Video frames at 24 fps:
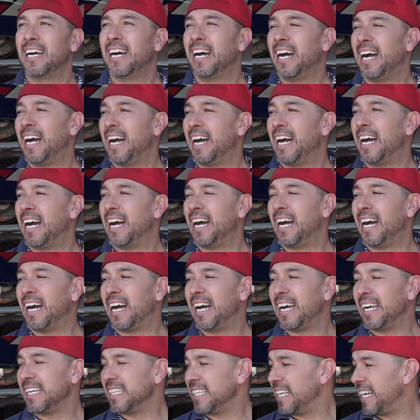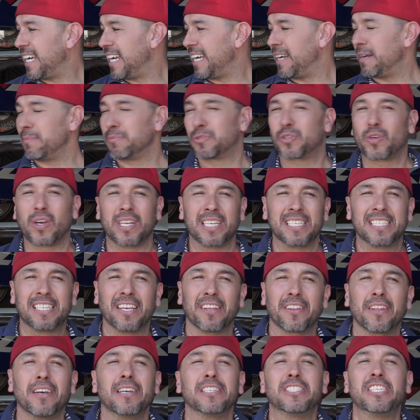I'm trying to
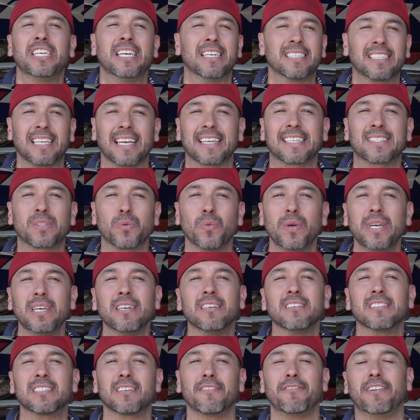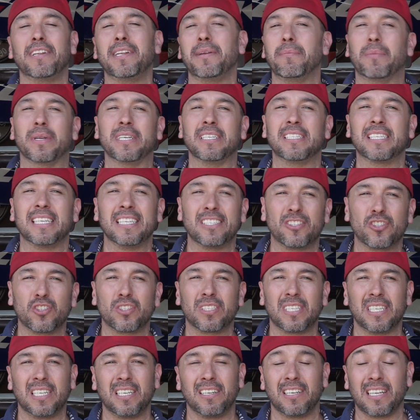sell the GSX wheels if anybody's
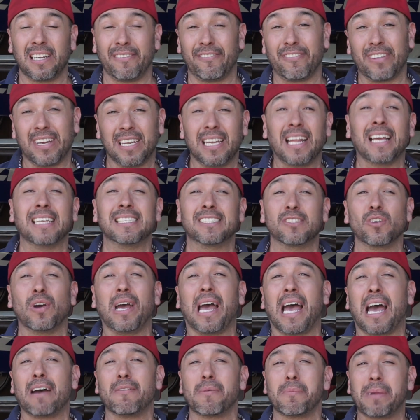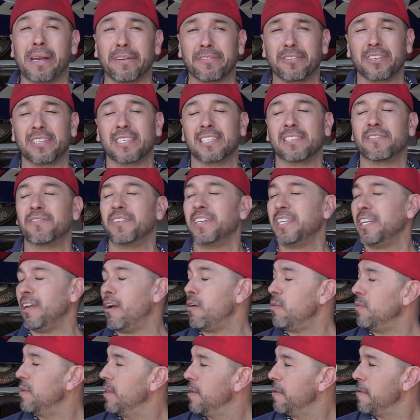interested in, and I still have them after this
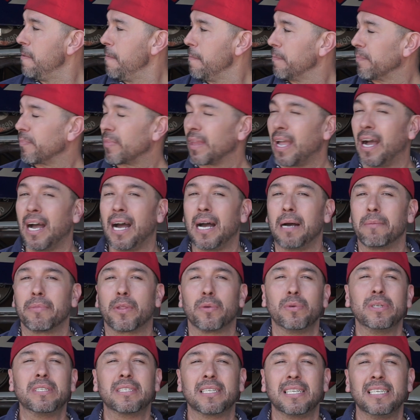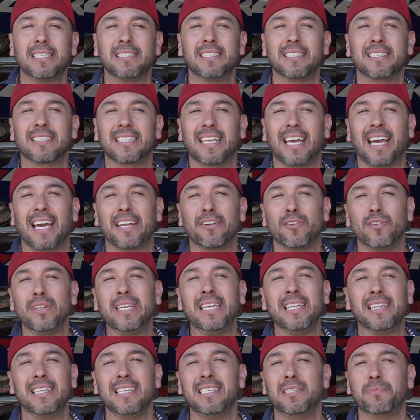video. The reason is that I don't
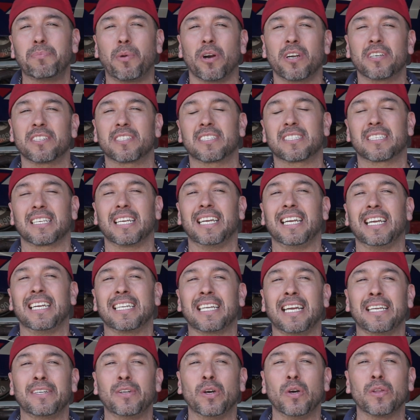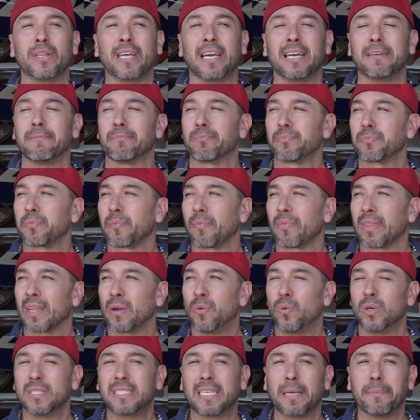need these parts, and I know that
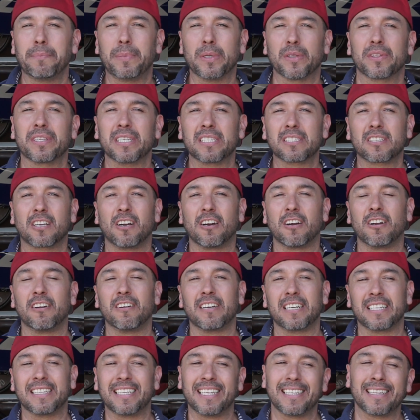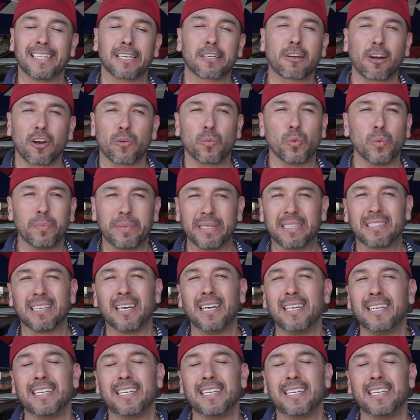once I build this car, then the car will be done,